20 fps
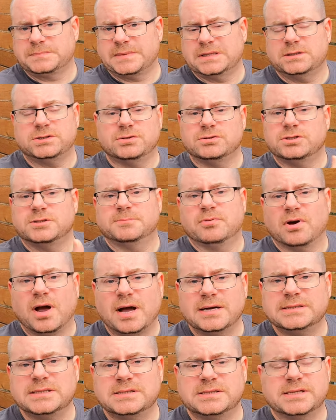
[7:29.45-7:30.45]
There's no
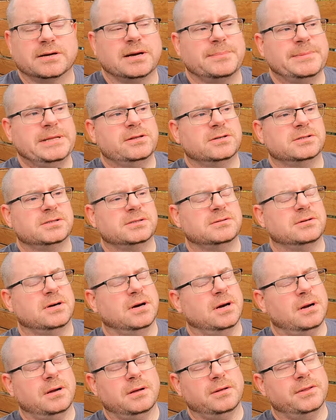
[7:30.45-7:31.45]
surprises there. I mean,
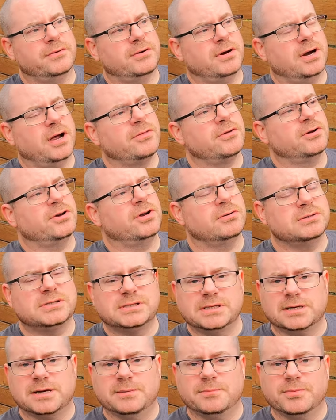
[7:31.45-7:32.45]
there are other notes
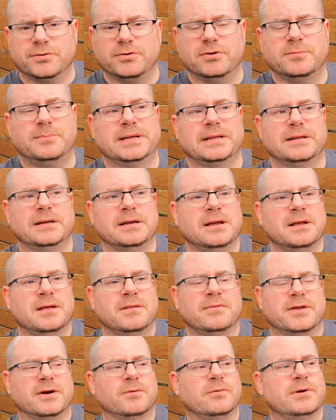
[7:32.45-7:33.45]
that come through, but
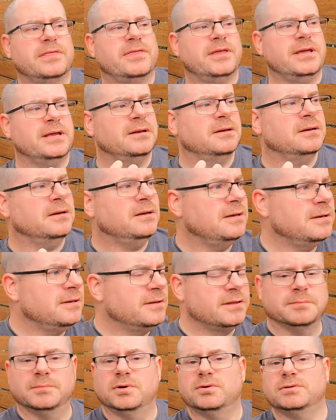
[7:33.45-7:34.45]
they're within
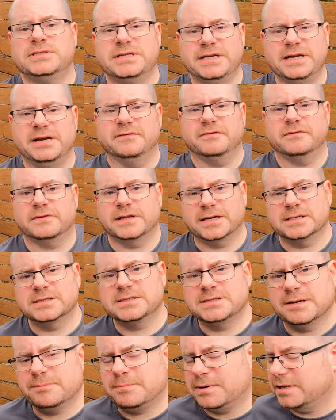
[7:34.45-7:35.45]
the motif that is
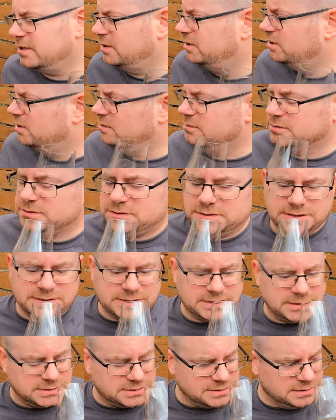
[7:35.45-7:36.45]
set by the nose.
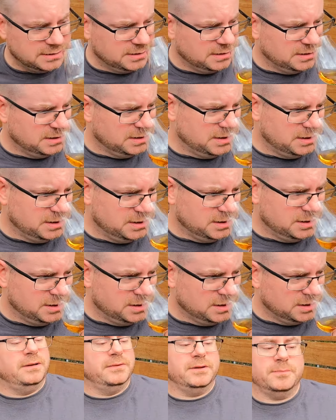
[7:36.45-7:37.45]
This is,
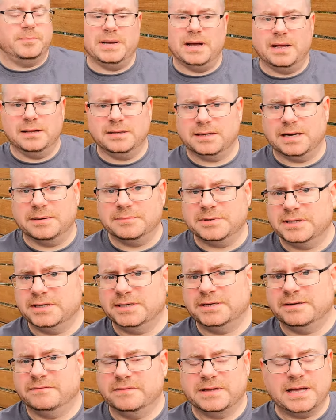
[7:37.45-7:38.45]
on the palate, I'm gonna
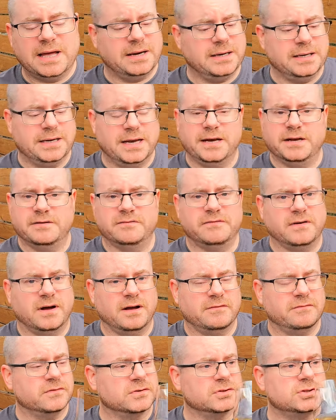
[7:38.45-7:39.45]
give that an
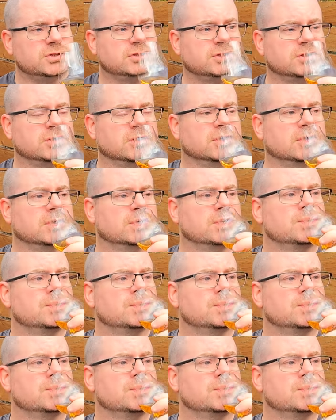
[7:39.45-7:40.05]
85 for sure.